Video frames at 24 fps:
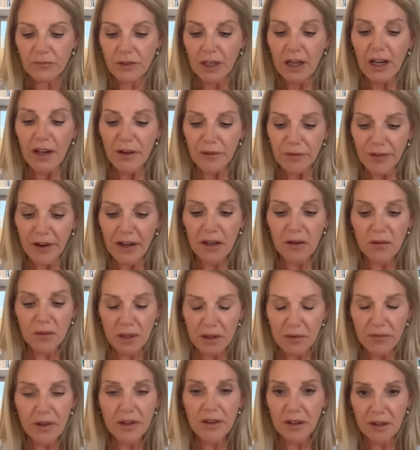had failed
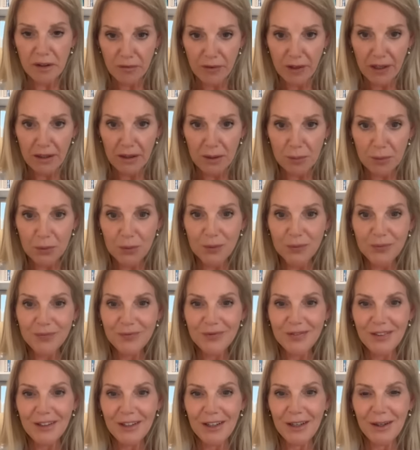everything available
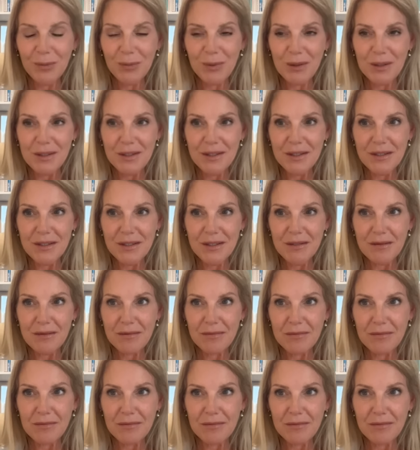and was
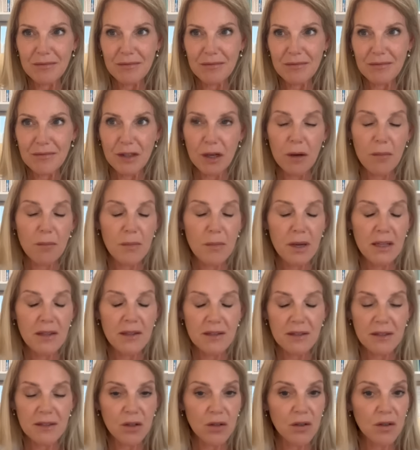
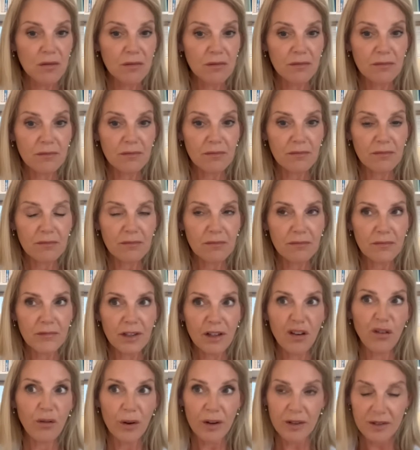commenced on
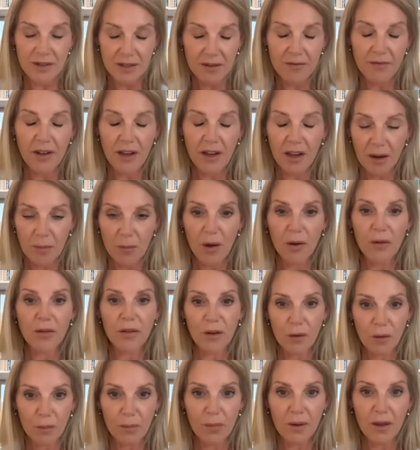aggressive
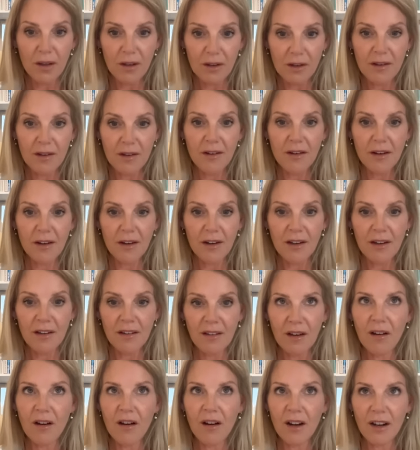chemotherapy and
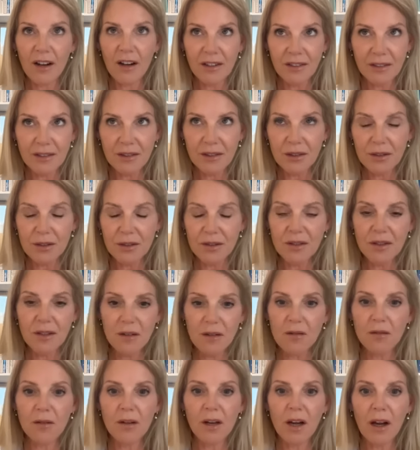the highest dose that
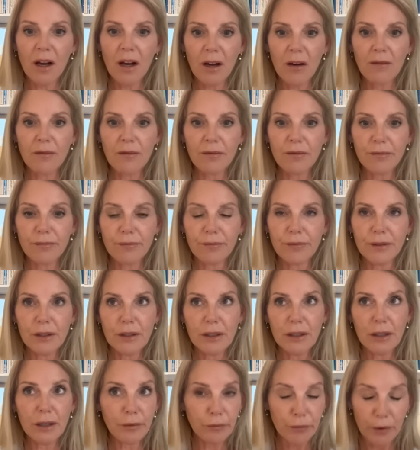you could have
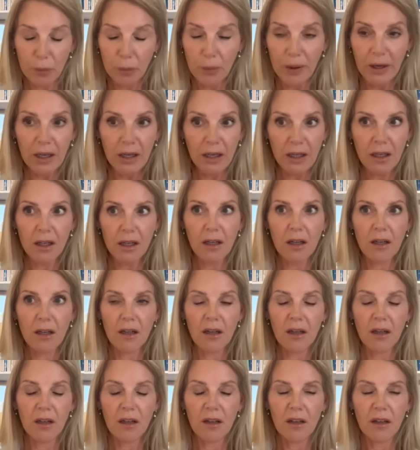every week,
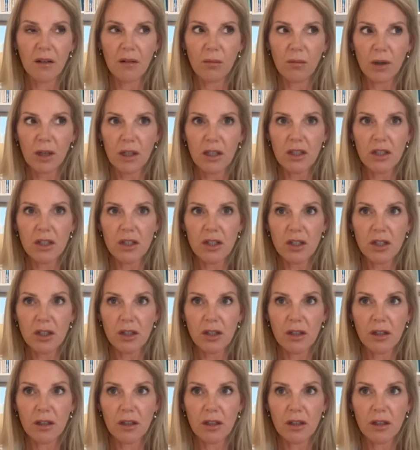which